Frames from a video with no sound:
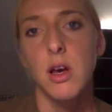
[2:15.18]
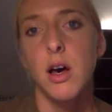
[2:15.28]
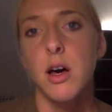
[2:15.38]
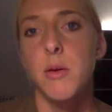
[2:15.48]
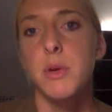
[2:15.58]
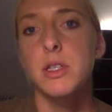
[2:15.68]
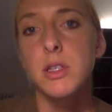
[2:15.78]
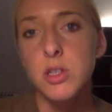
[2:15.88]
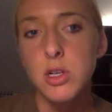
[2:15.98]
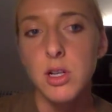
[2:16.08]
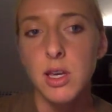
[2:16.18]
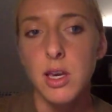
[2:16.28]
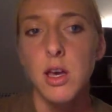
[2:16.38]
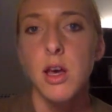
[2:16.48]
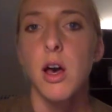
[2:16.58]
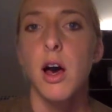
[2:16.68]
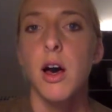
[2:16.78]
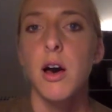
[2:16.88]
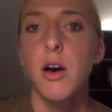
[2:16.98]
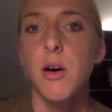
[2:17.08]
Additionally,
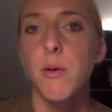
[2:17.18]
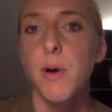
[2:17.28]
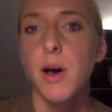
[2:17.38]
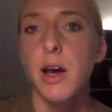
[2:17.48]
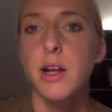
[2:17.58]
and